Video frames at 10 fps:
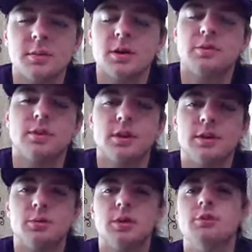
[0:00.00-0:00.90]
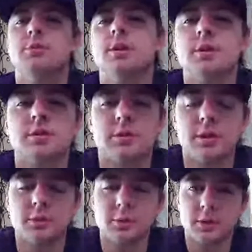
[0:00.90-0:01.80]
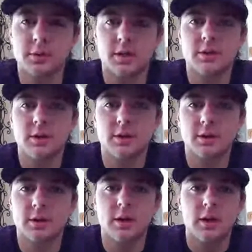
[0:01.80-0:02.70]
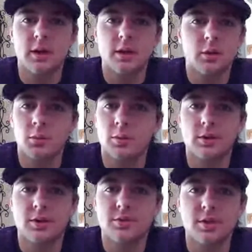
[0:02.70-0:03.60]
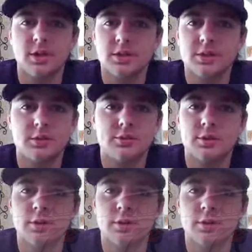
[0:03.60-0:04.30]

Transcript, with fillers: dirt modified, we've been doing really well, and I think our worst finish so